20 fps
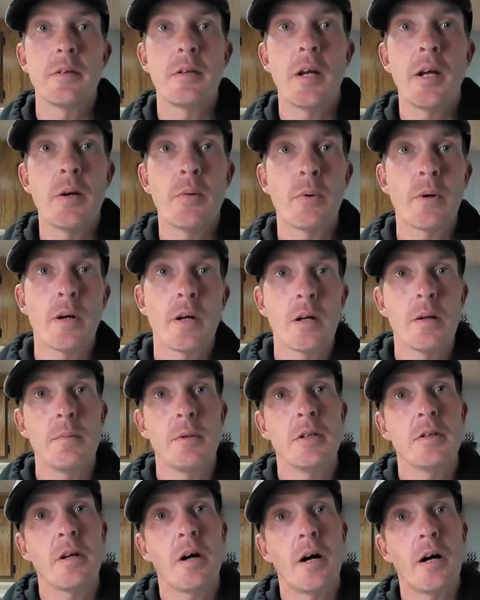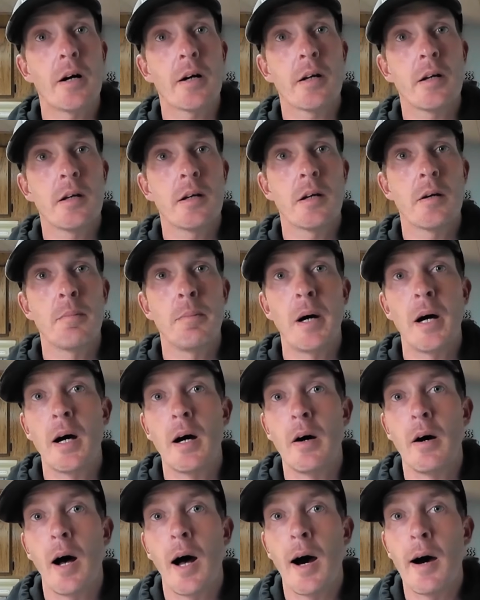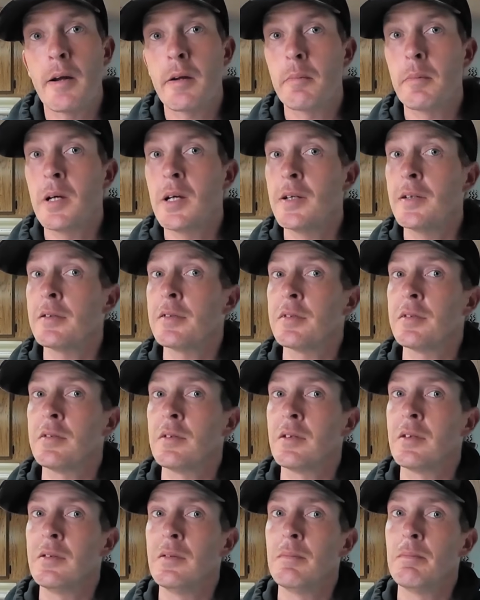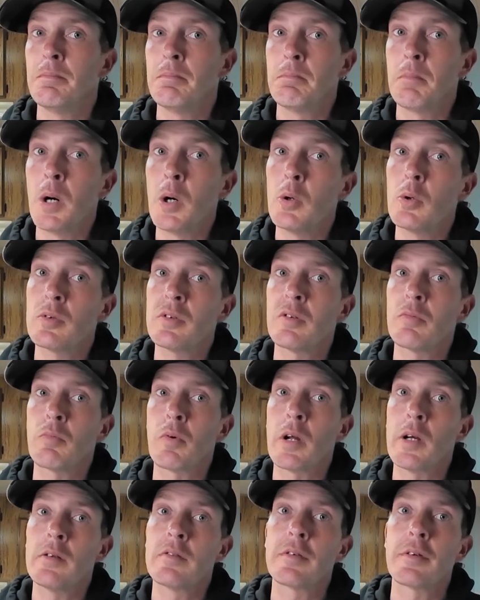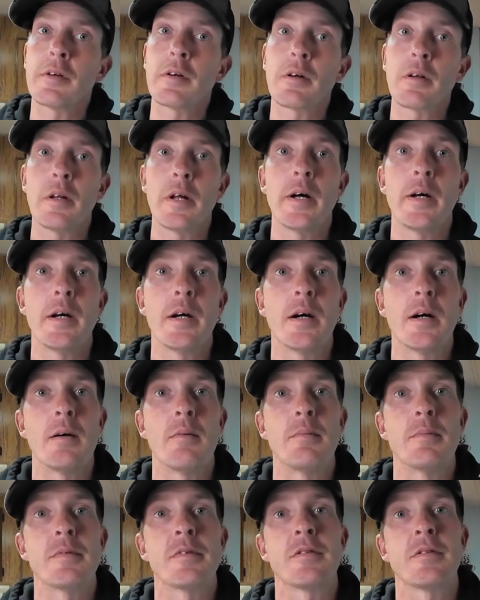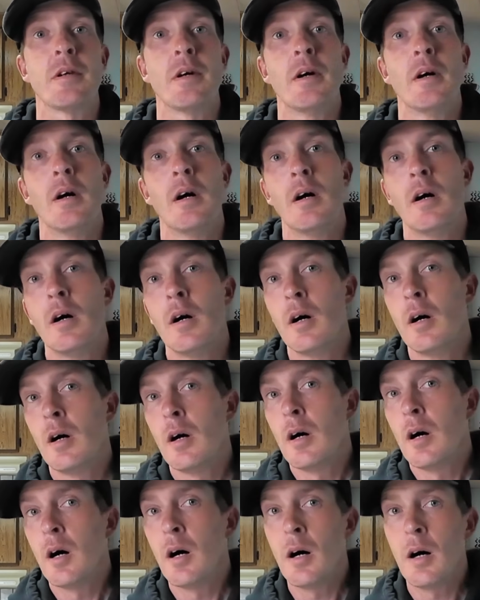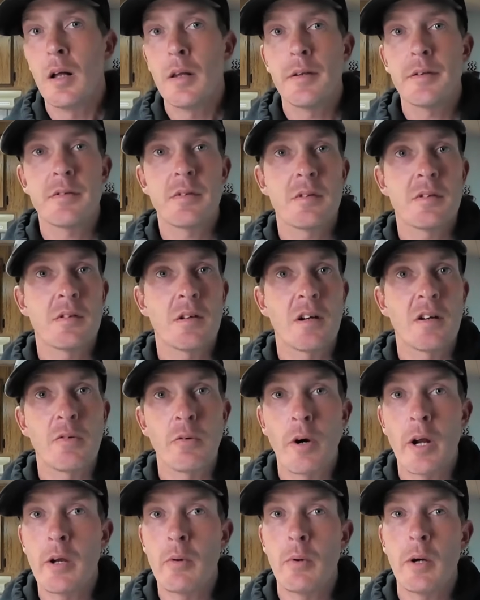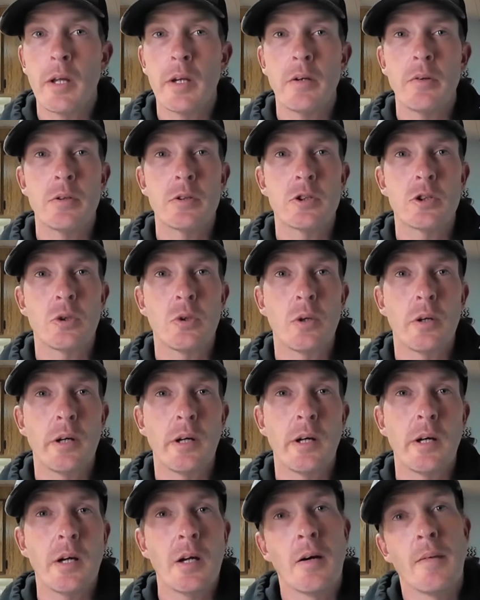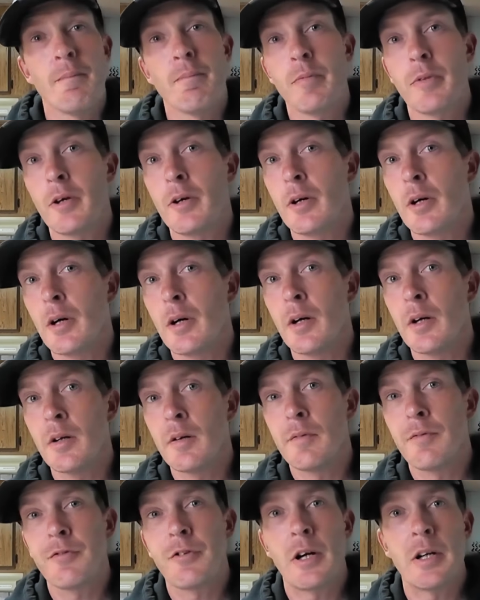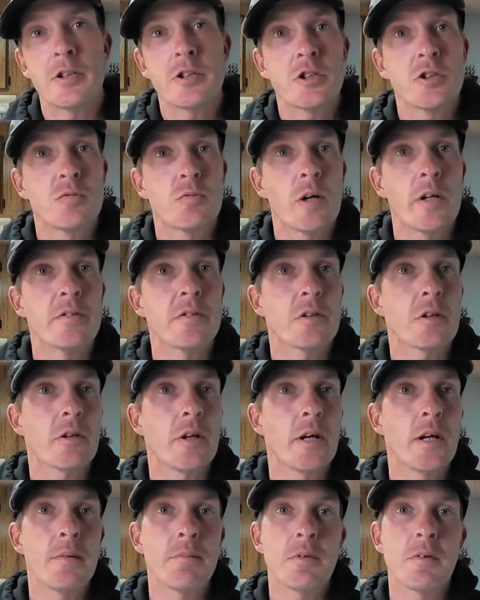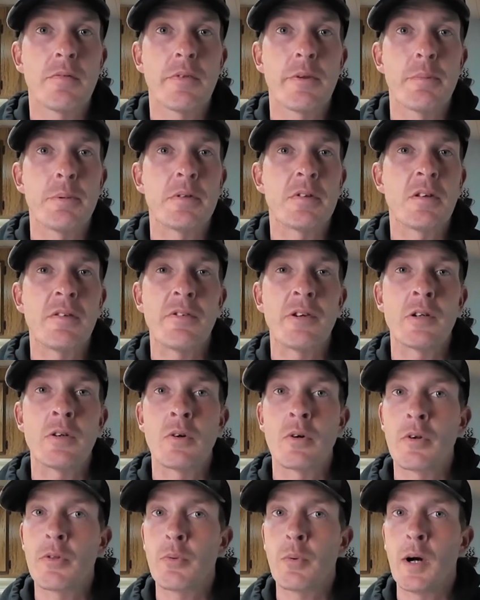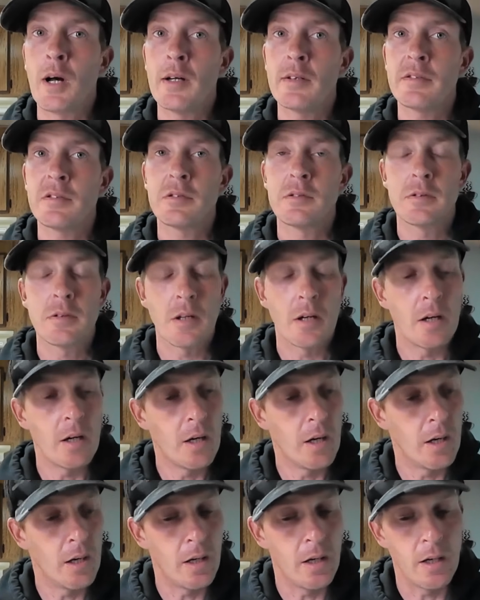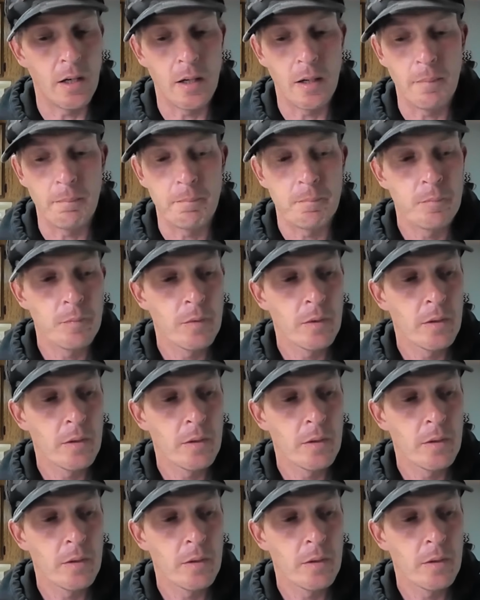today we're going to be talking about how to make smoked razor clams. This is a great way to enjoy the fresh razor clams of the Pacific Northwest. You're